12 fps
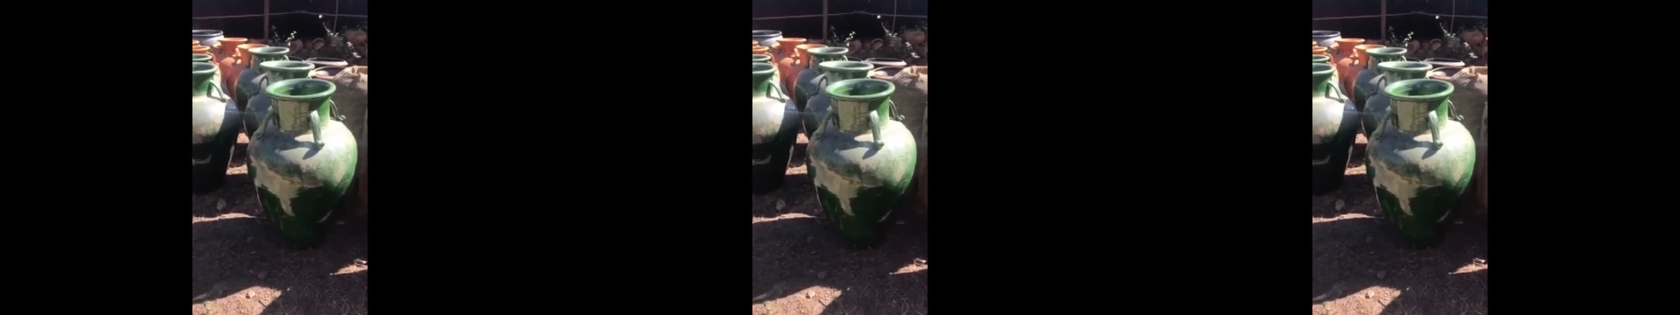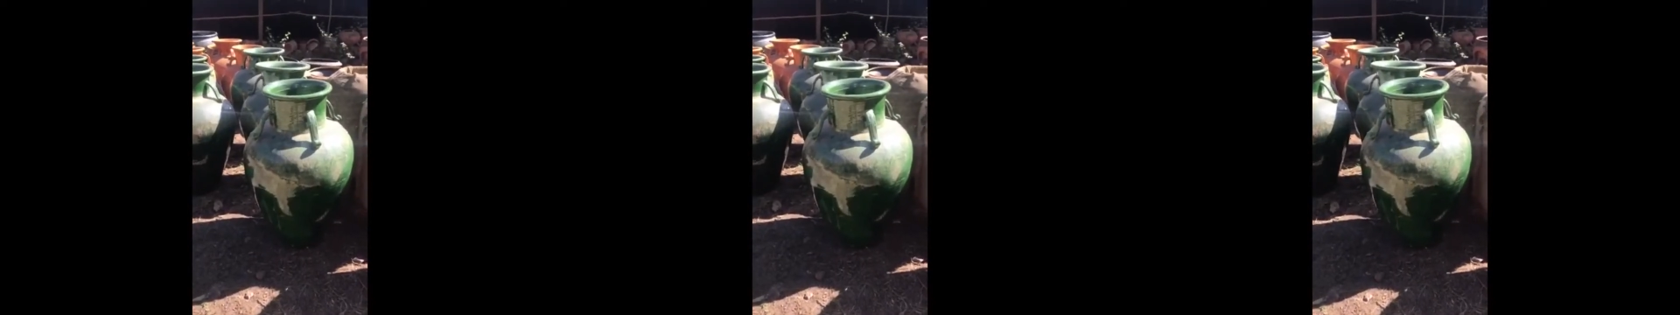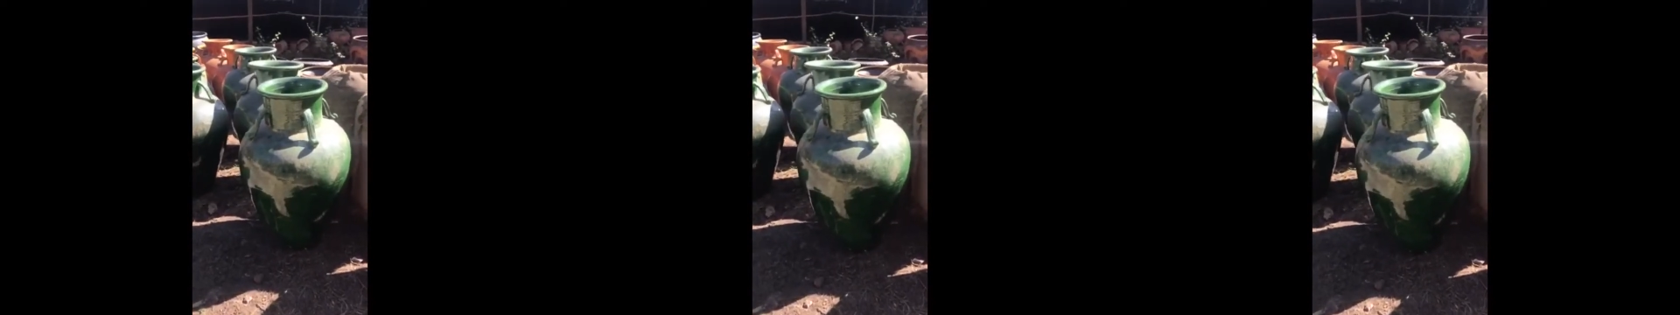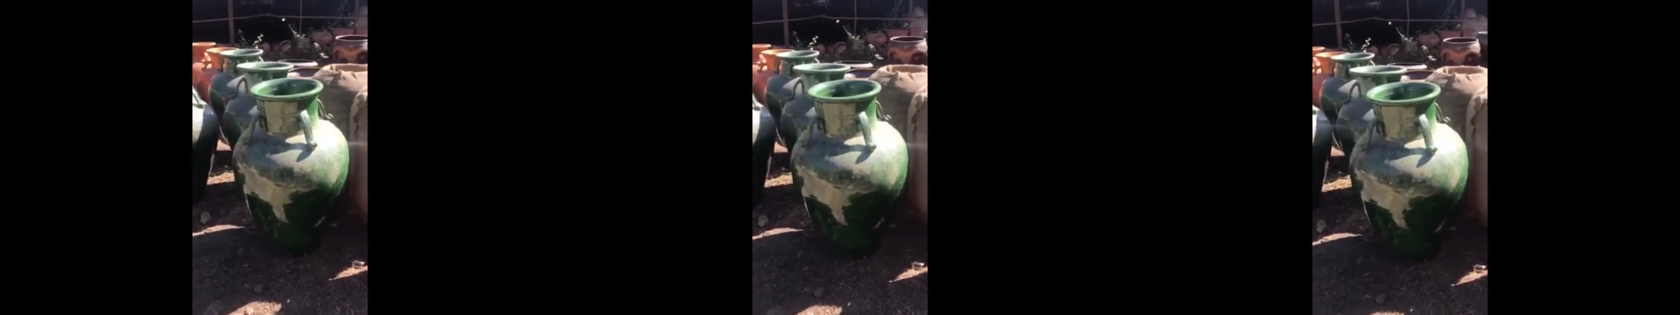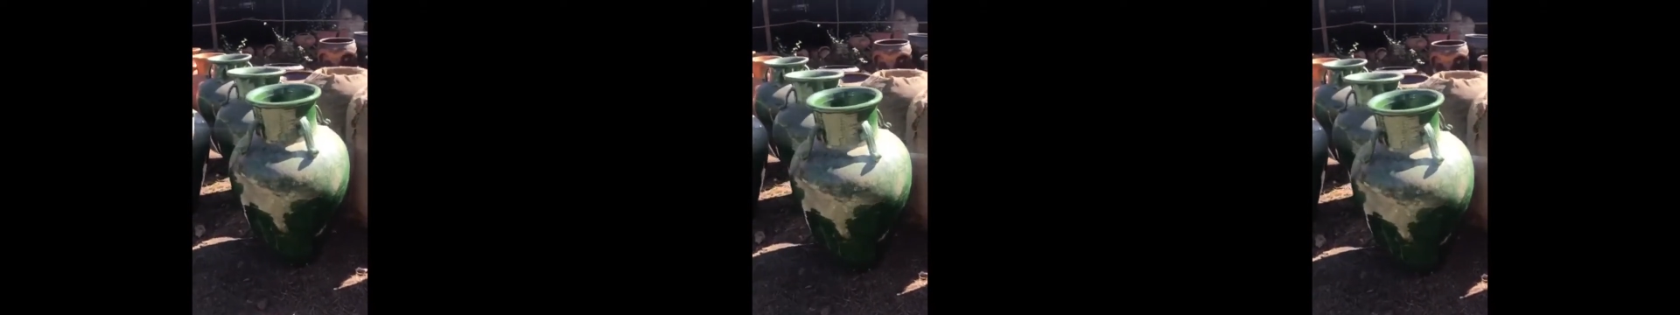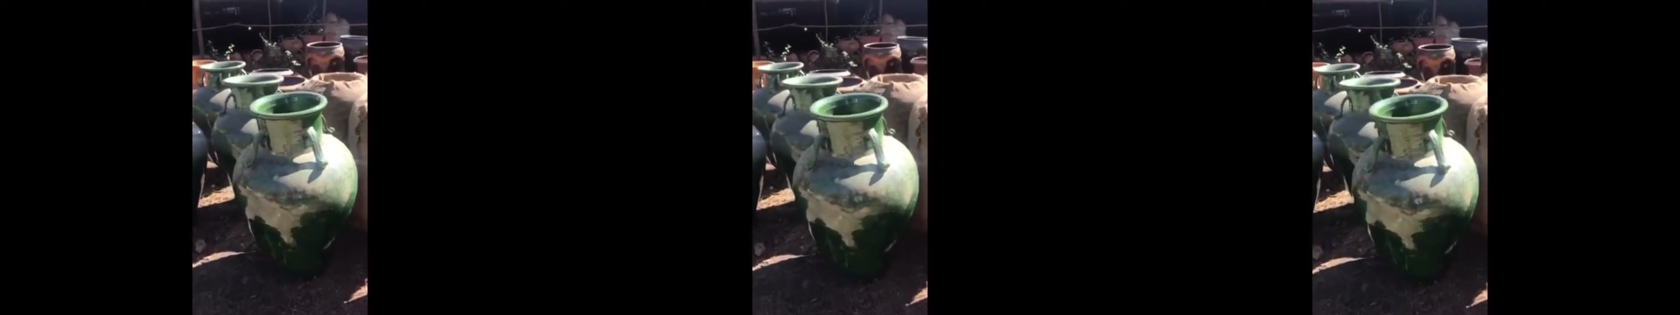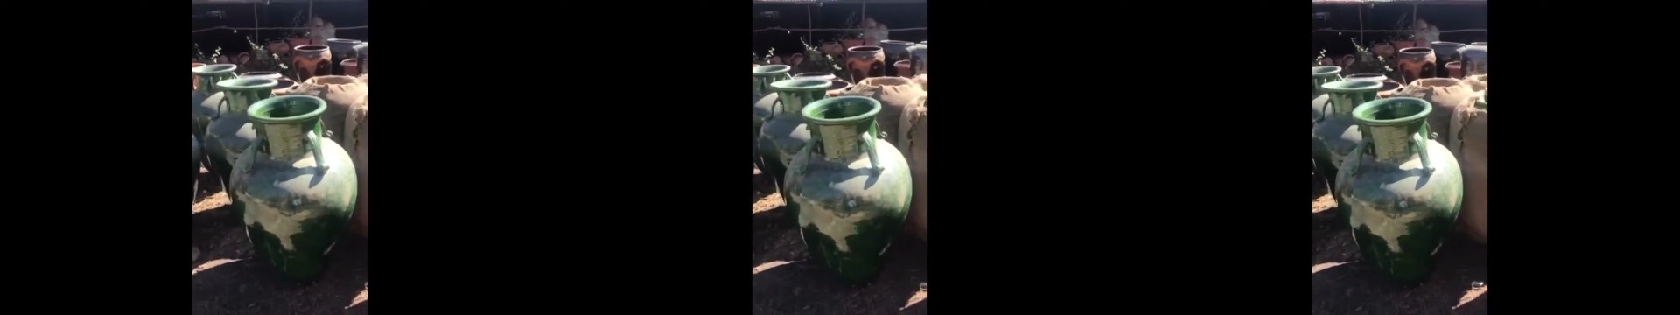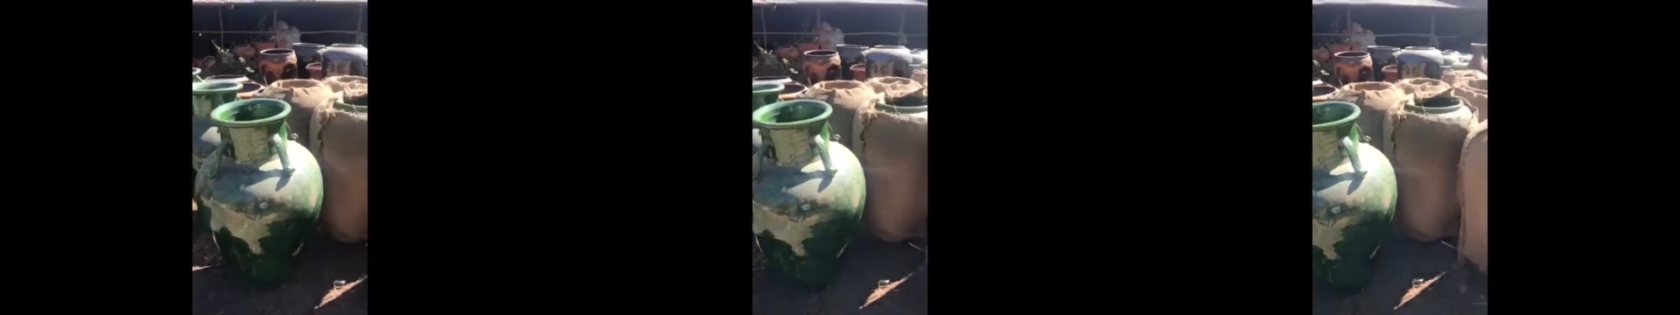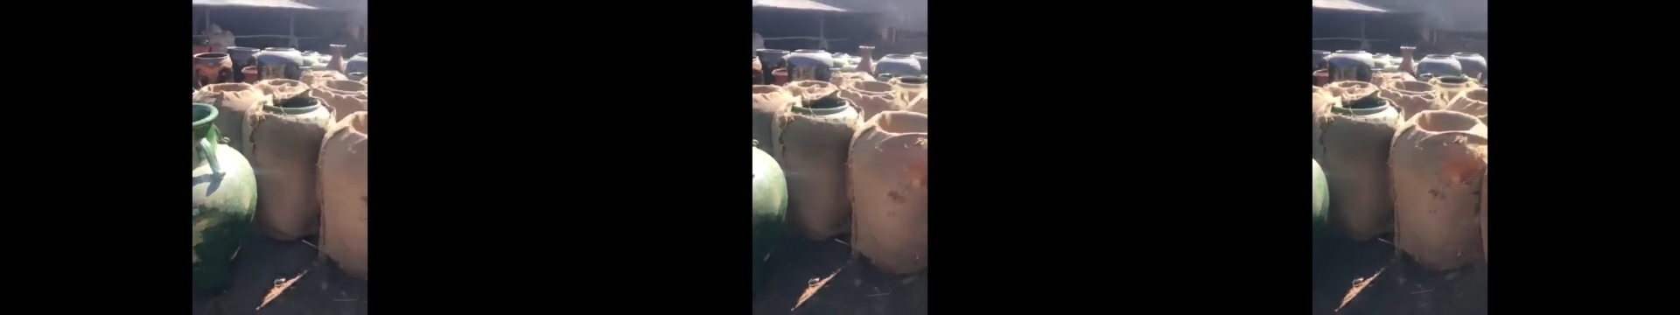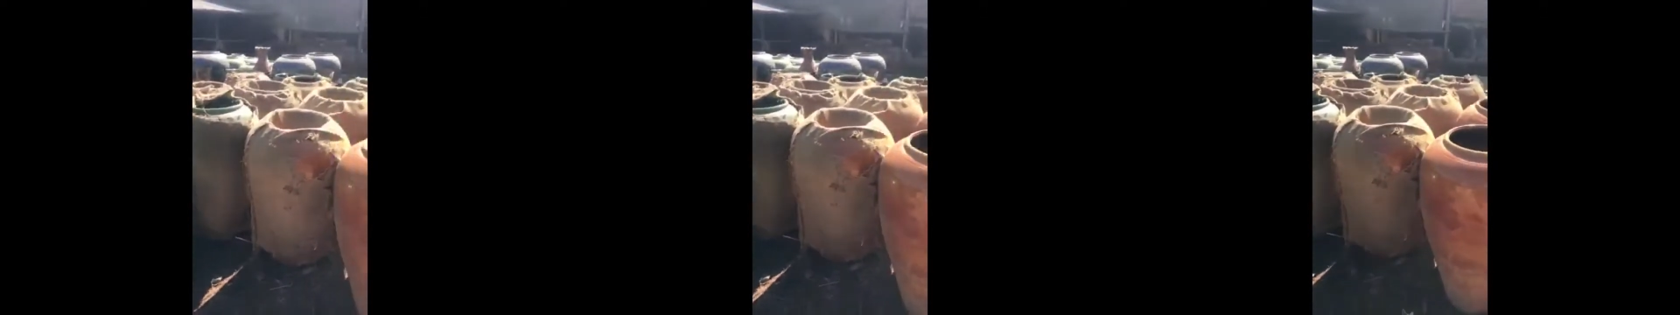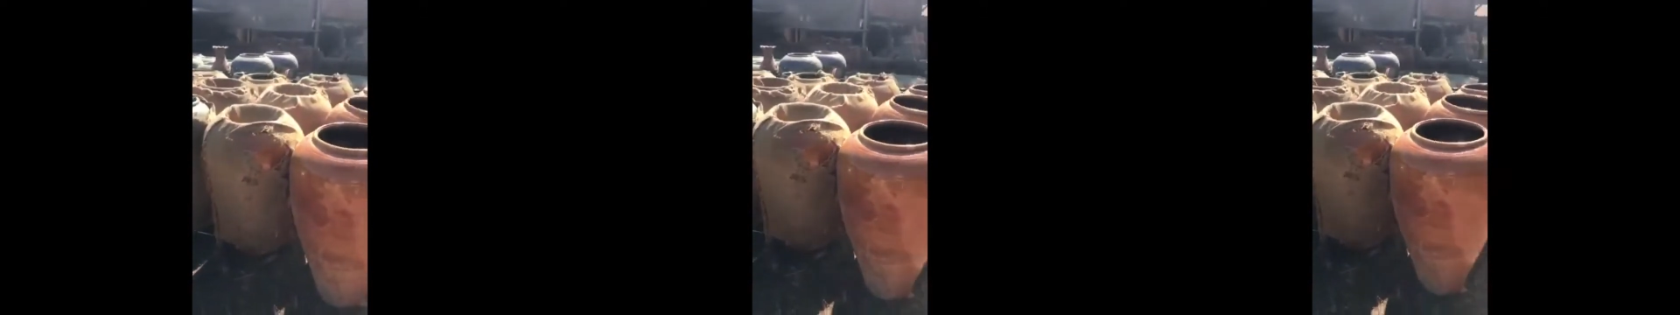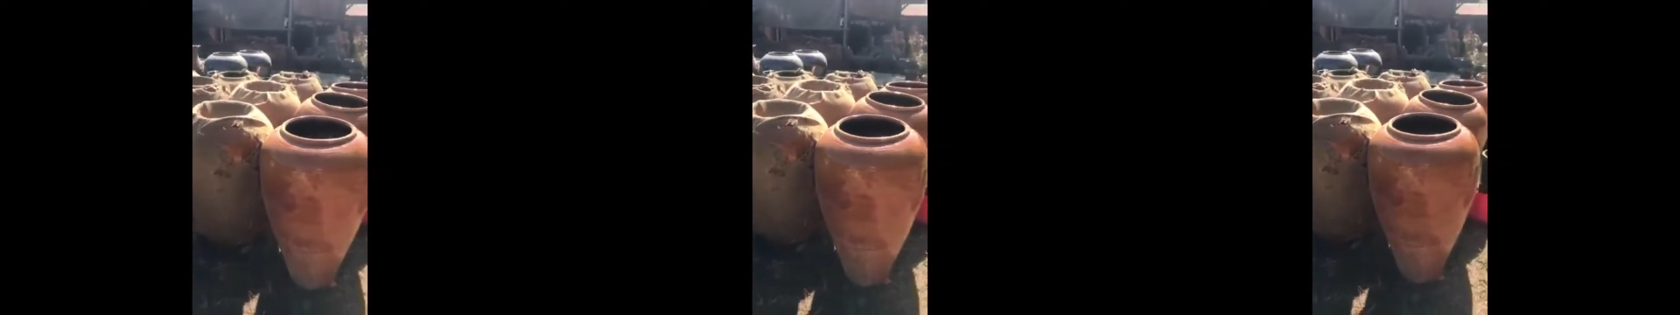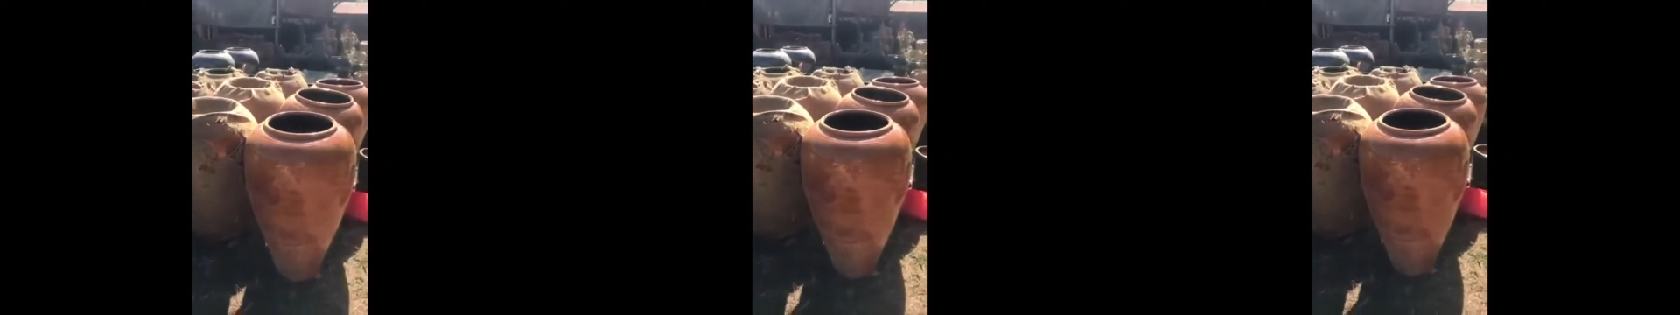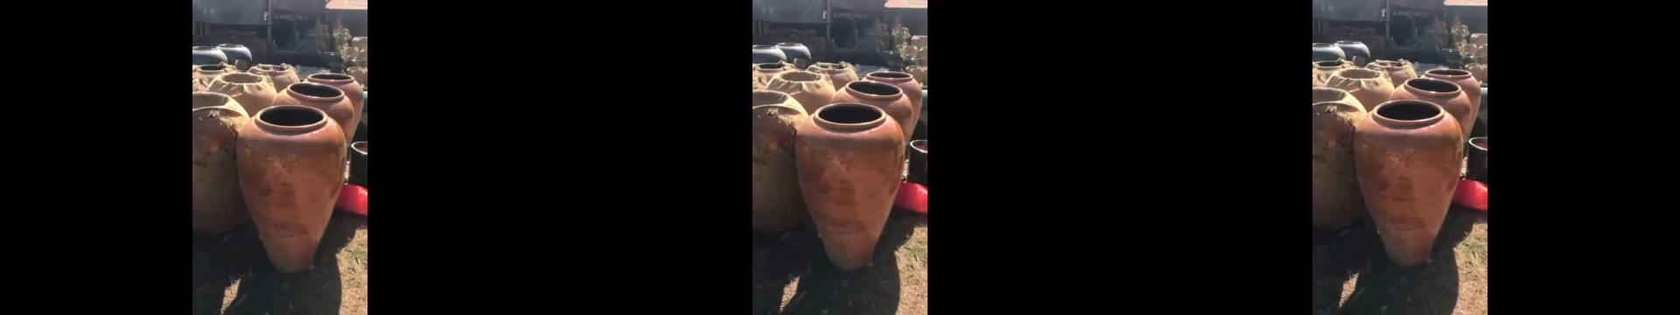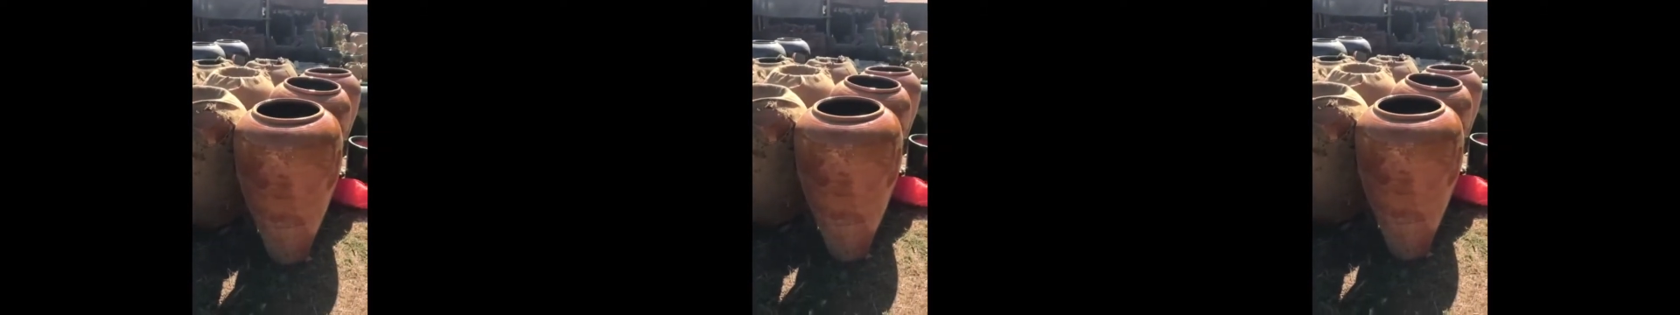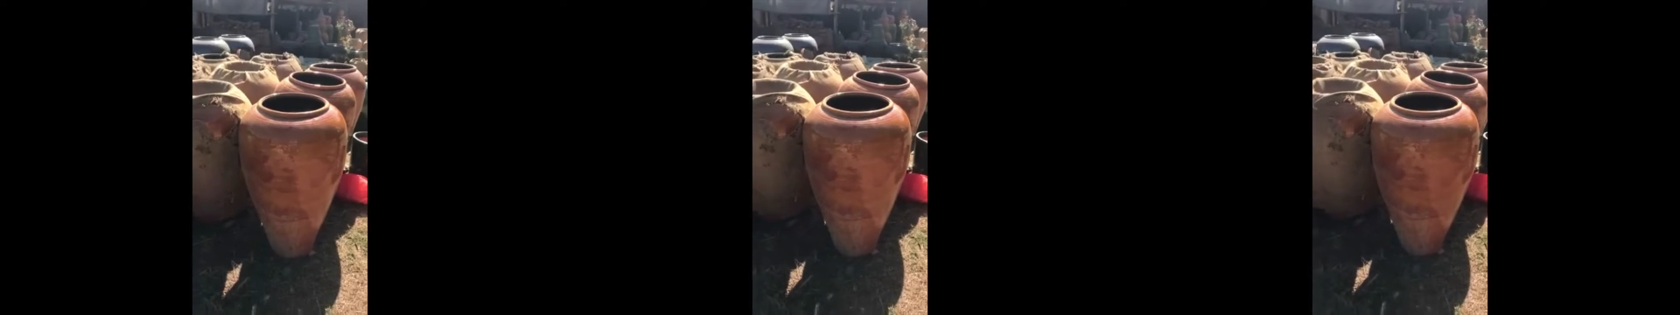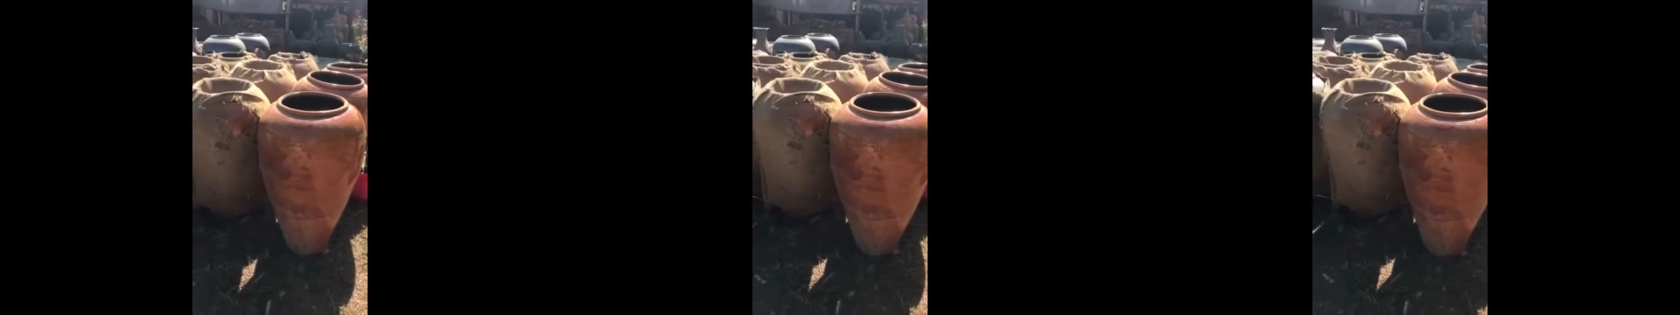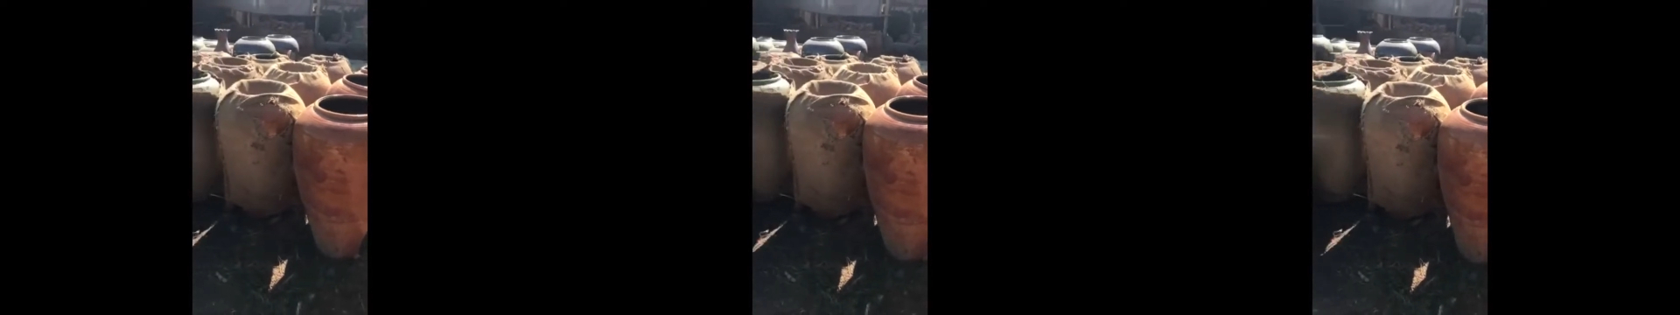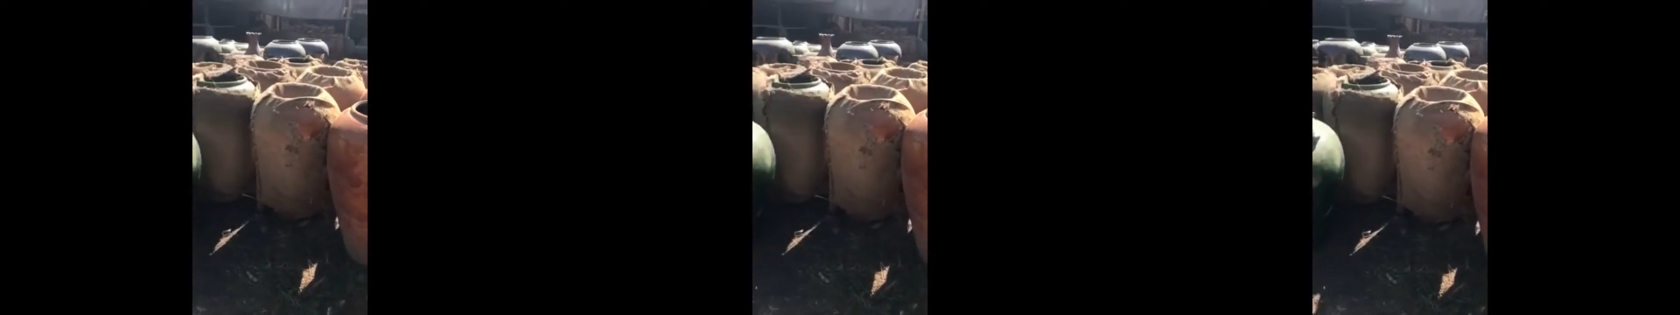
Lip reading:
(no speaker visible)